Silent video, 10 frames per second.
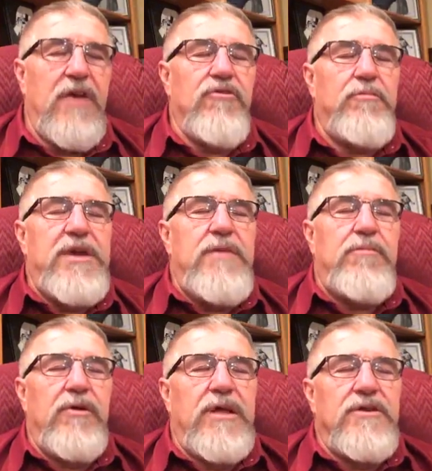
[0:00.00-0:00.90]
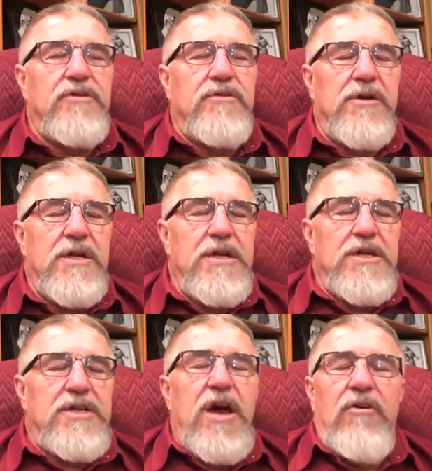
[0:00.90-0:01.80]
other people and to
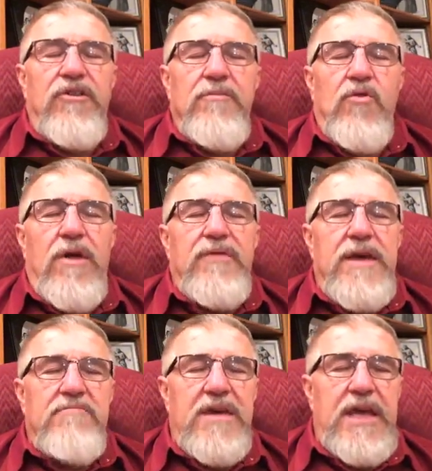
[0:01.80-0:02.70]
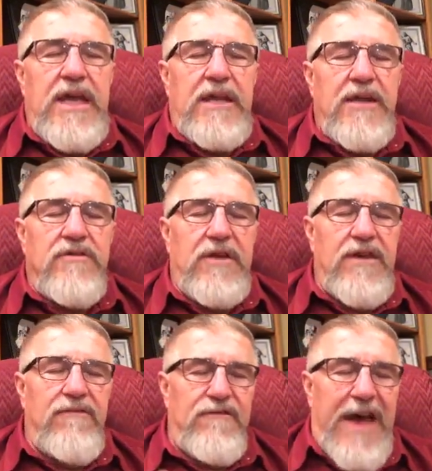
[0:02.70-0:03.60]
tell them what they mean and to
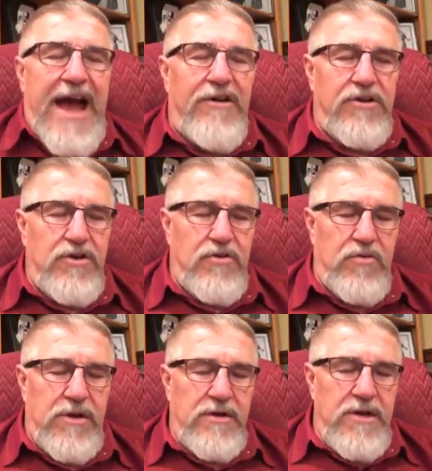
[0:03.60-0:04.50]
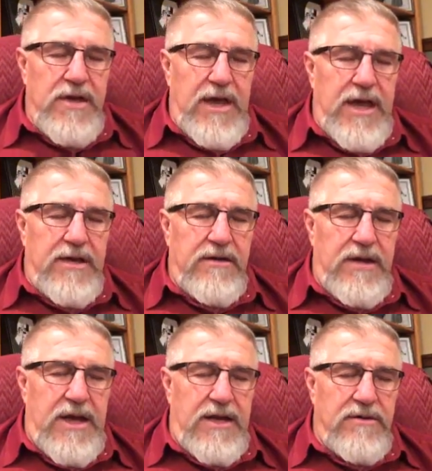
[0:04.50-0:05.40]
give value and and
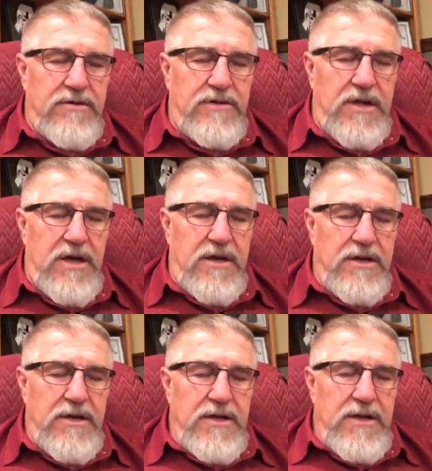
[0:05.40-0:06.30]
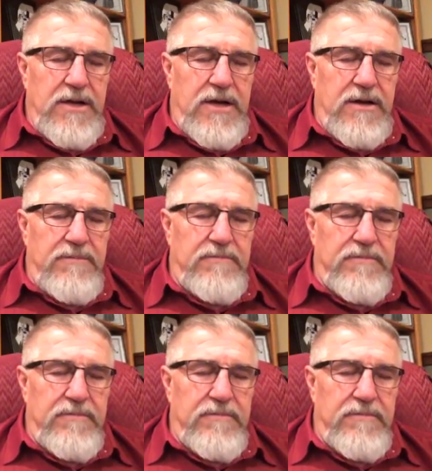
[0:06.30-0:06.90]
and uh, uh,